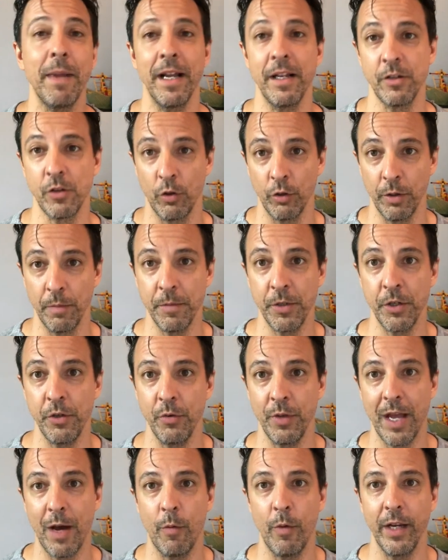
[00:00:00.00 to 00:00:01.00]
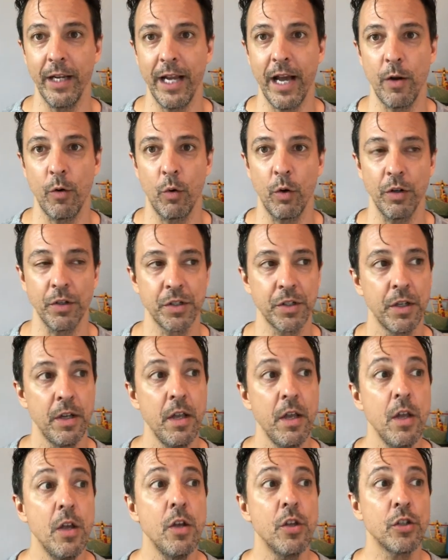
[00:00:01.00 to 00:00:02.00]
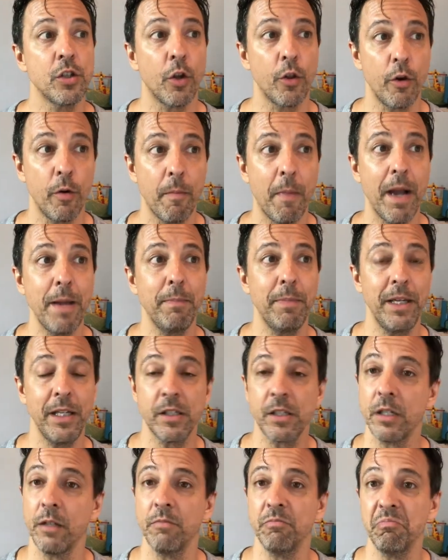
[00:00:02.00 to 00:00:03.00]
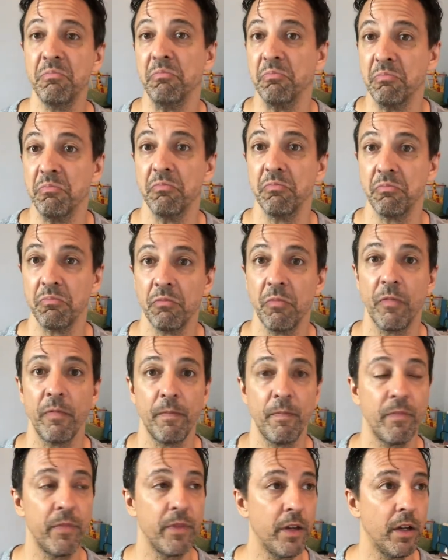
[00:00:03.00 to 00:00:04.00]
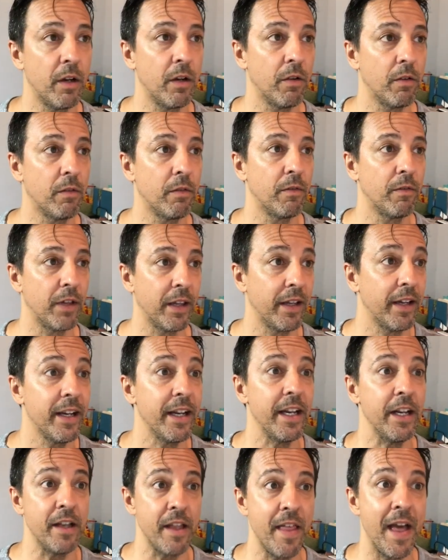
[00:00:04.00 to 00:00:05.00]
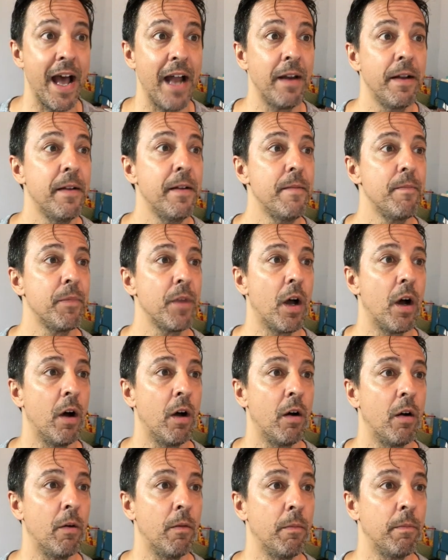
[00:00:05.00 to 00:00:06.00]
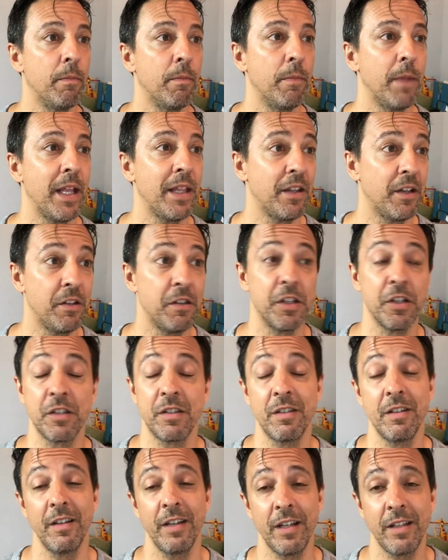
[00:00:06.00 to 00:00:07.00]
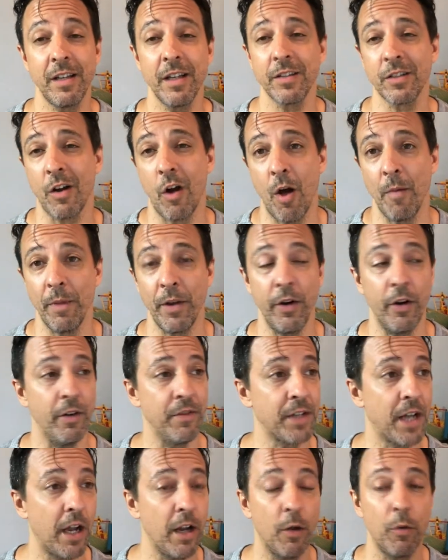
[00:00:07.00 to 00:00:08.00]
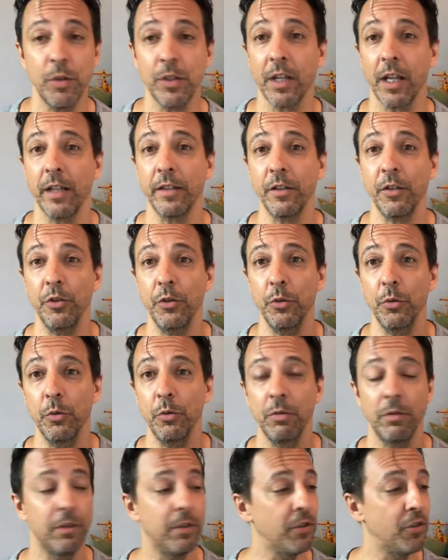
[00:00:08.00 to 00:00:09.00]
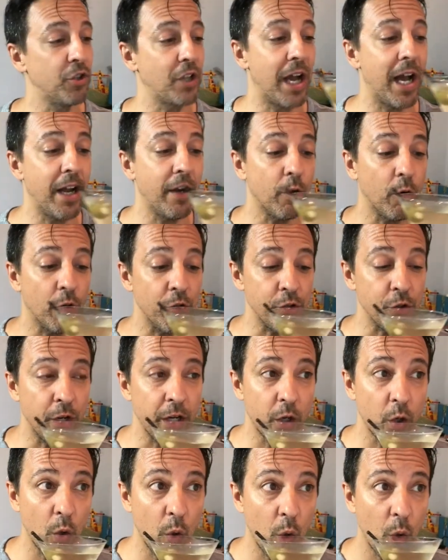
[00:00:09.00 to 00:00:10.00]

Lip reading: Band told him to do that when he got hoarse. So there might be some, validity to that. And it does calm the nerves. I always like to do a shot or a drink